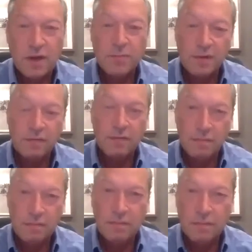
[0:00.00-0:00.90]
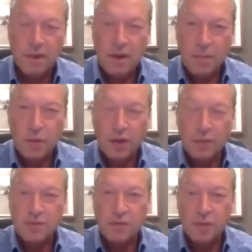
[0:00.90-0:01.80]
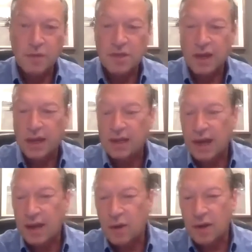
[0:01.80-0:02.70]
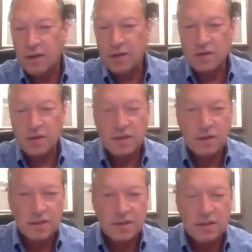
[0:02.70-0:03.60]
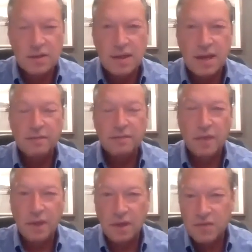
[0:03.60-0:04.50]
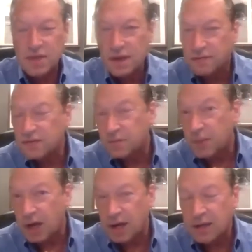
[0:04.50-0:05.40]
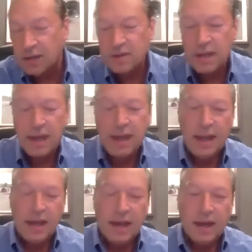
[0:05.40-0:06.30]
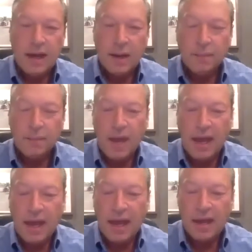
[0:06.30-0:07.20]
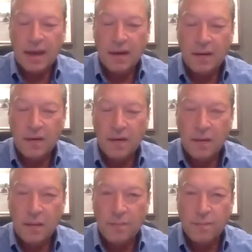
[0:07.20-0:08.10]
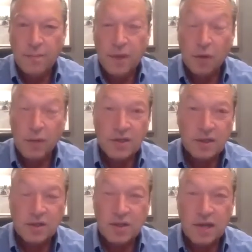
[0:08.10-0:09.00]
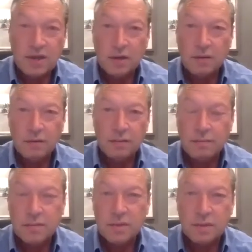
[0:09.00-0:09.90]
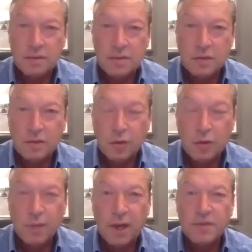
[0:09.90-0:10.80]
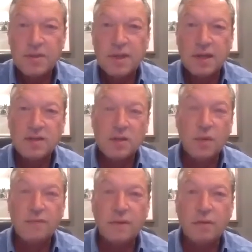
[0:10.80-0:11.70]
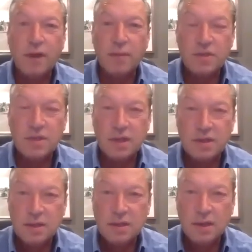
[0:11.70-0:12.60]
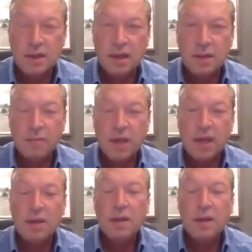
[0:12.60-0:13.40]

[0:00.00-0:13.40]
but Berlin was very much like that, right? Just this den of thieves, den of spies, and Peter basically just had to learn by mistakes. And one of the great mistakes he made